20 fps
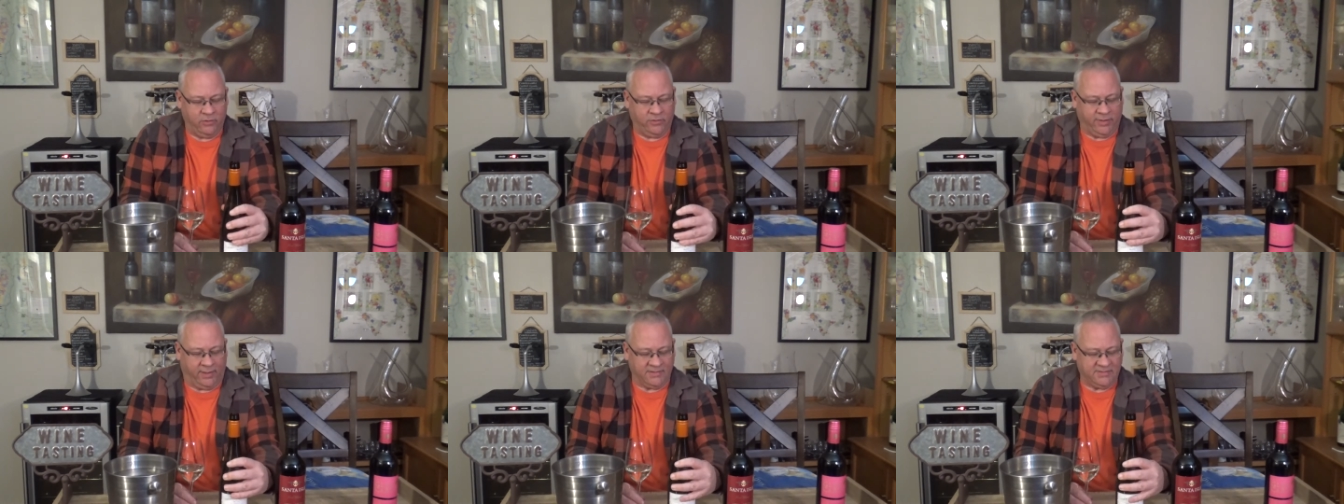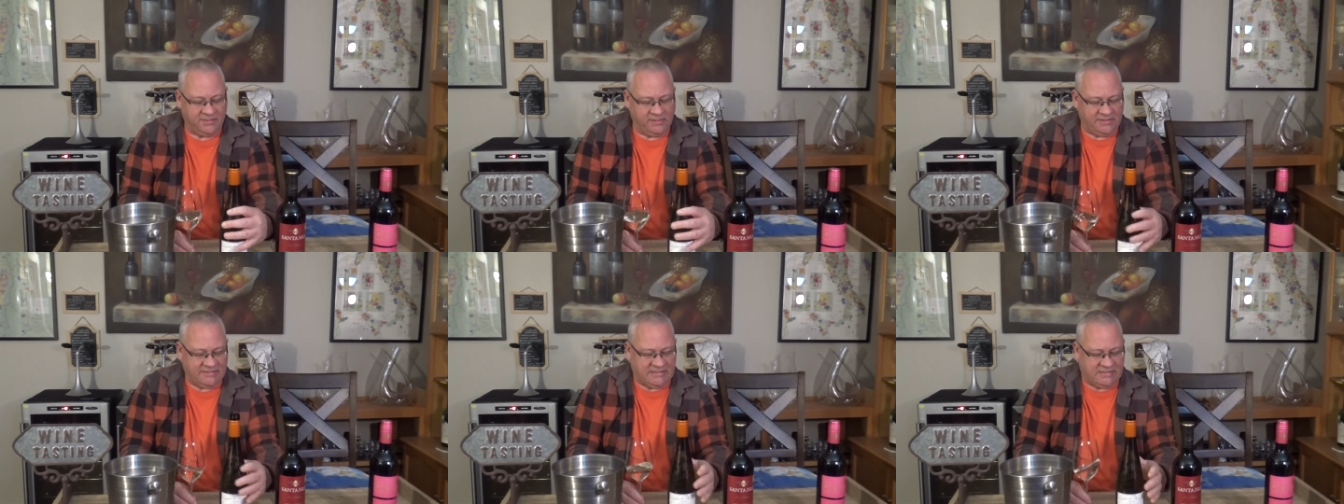Okay,
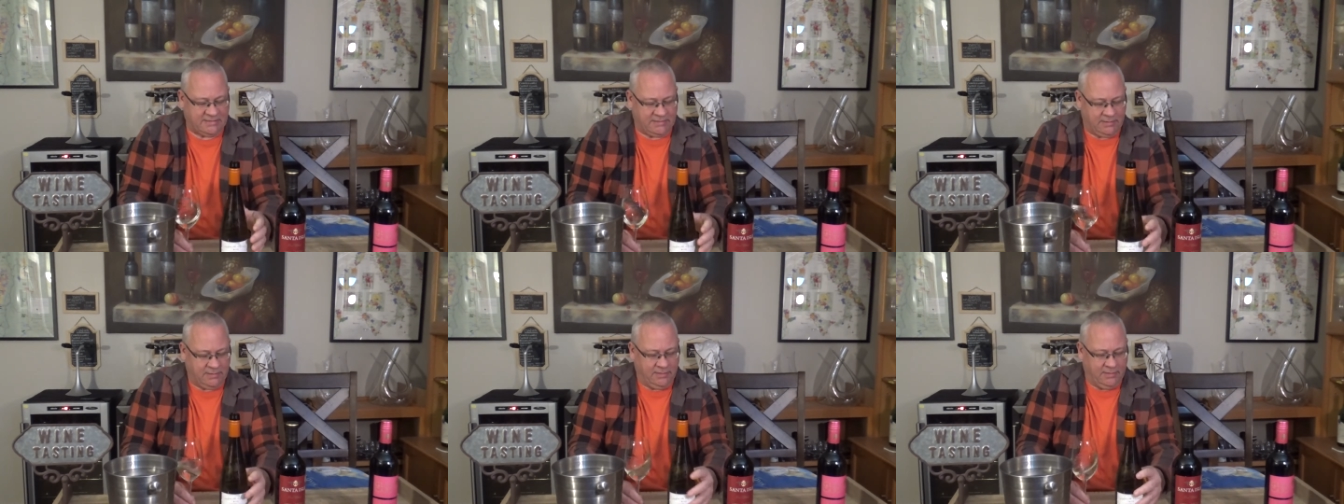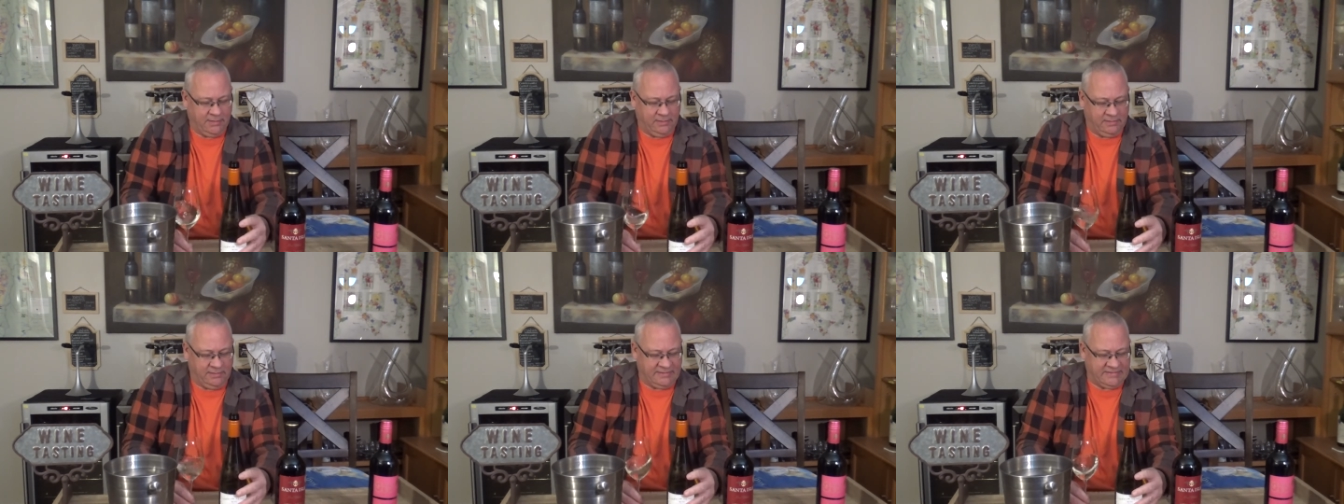so let's
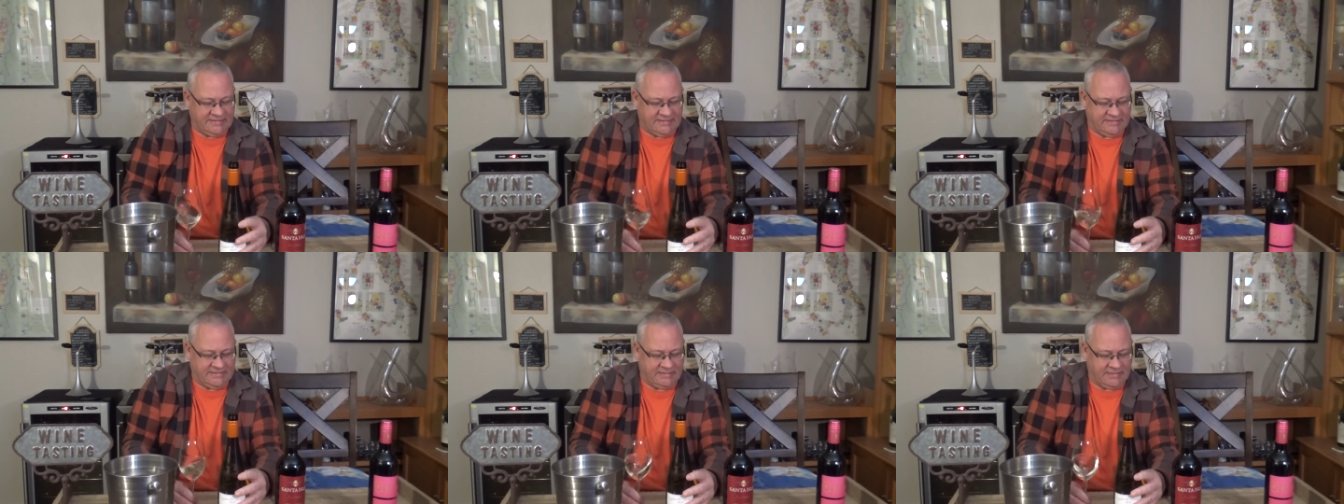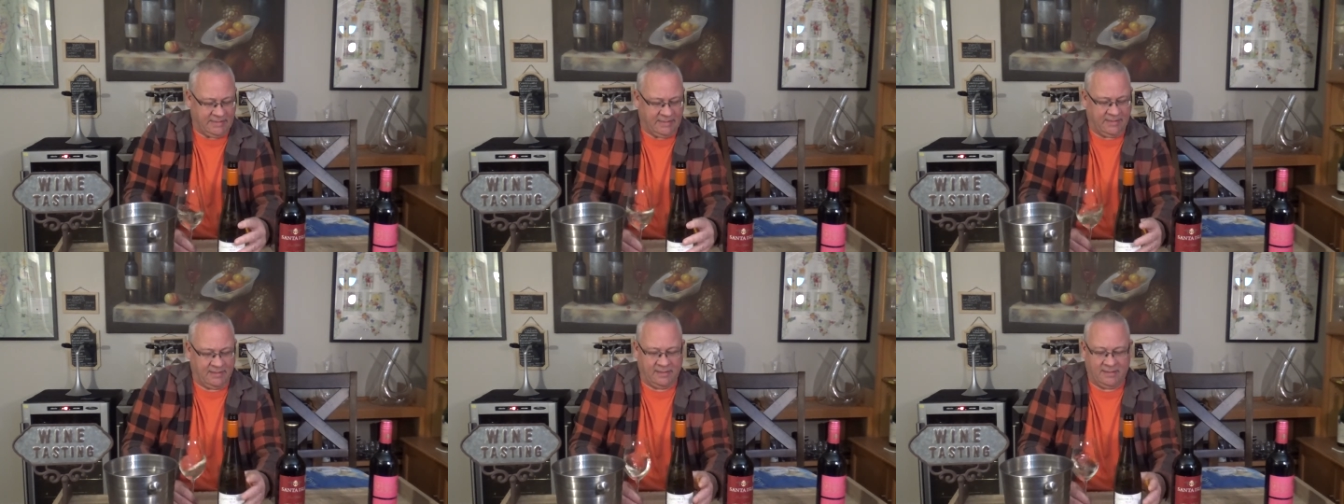
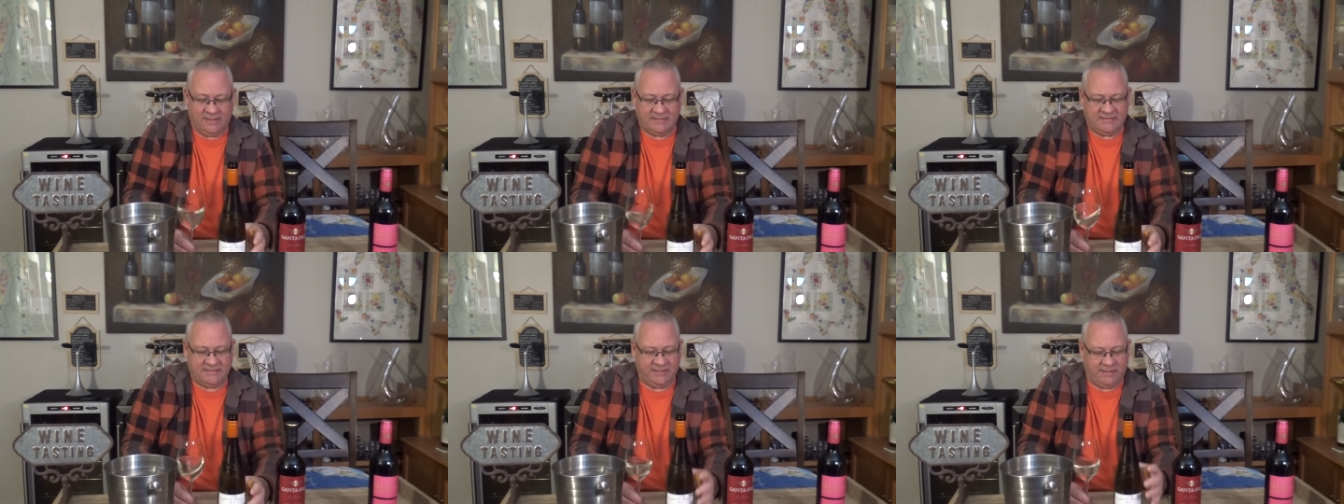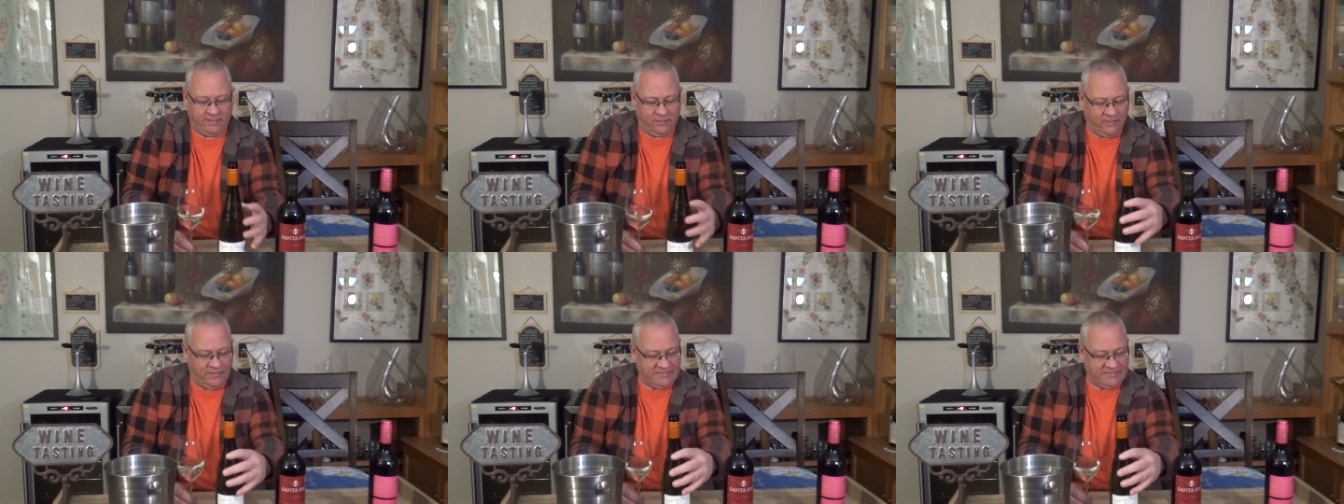see.